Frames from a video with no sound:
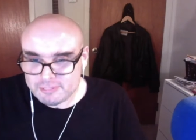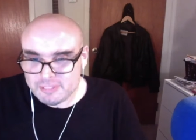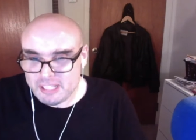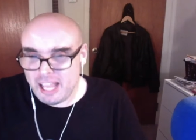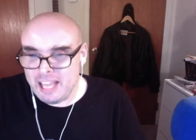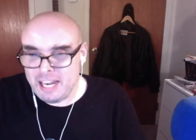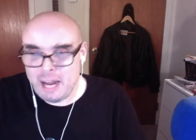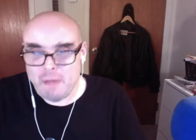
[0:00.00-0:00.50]

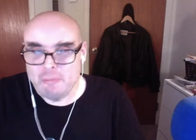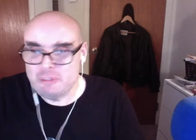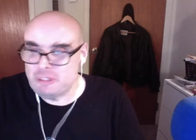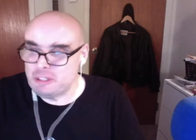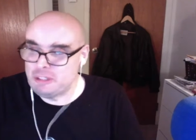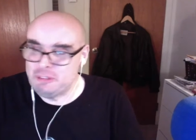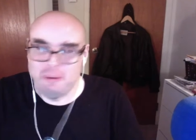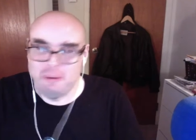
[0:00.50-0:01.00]
And I was
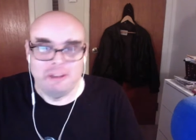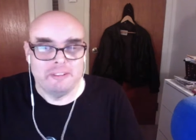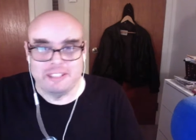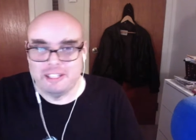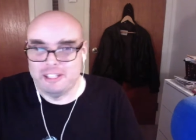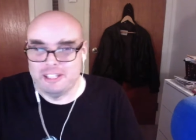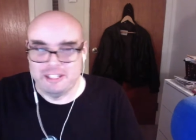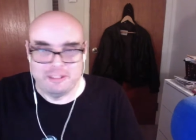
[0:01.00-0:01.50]
expecting
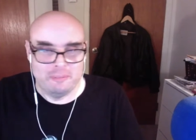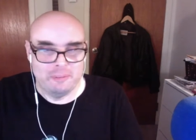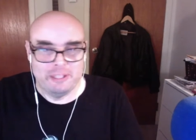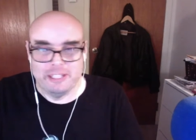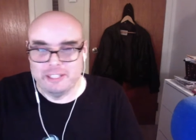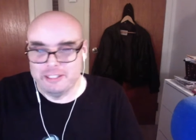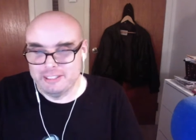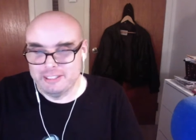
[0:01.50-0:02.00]
it at the
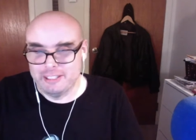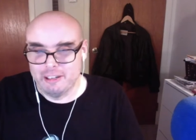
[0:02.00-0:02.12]
beginning to get